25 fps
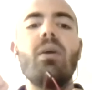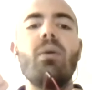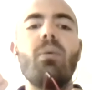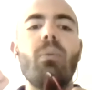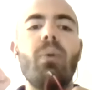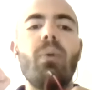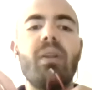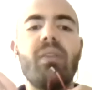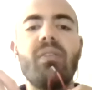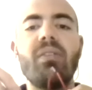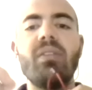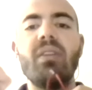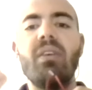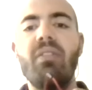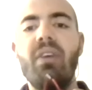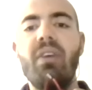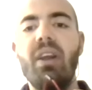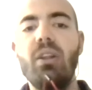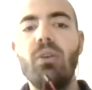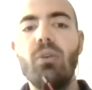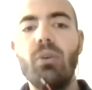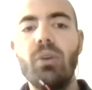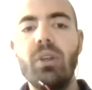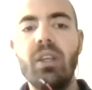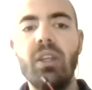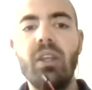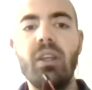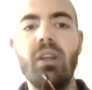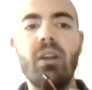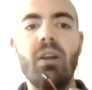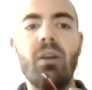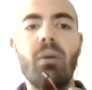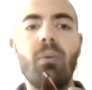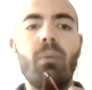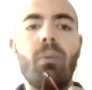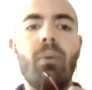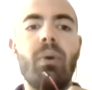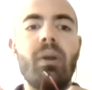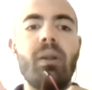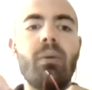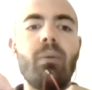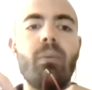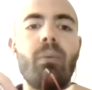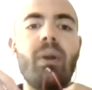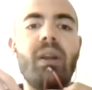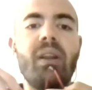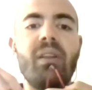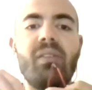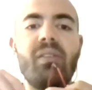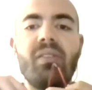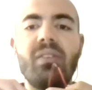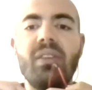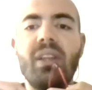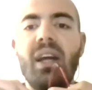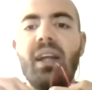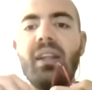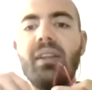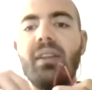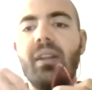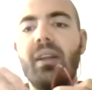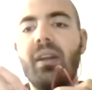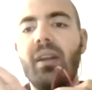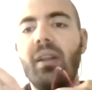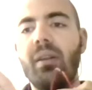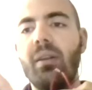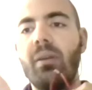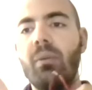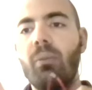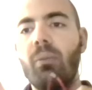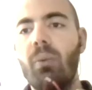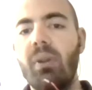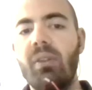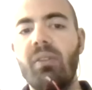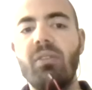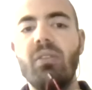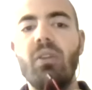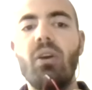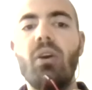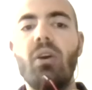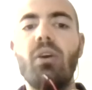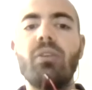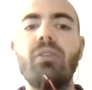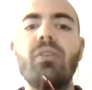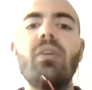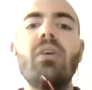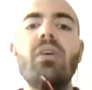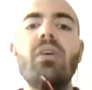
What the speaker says: What's the value here? What is standard and what's not?